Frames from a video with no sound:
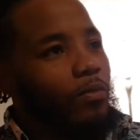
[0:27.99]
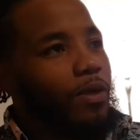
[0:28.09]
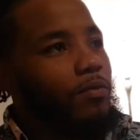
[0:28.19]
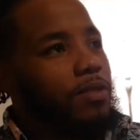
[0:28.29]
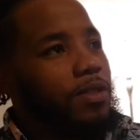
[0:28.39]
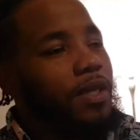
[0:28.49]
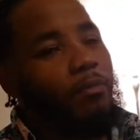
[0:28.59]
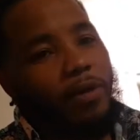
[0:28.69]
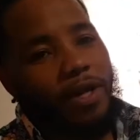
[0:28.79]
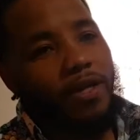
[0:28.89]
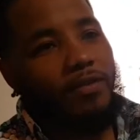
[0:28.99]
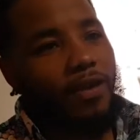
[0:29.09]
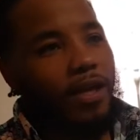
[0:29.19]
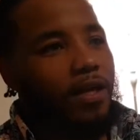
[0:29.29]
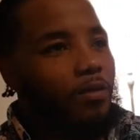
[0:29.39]
but it was competitive.
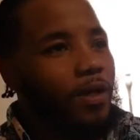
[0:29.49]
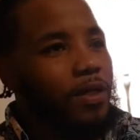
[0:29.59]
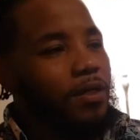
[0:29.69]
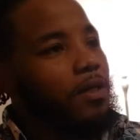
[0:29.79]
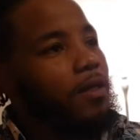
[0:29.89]
Like it wasn't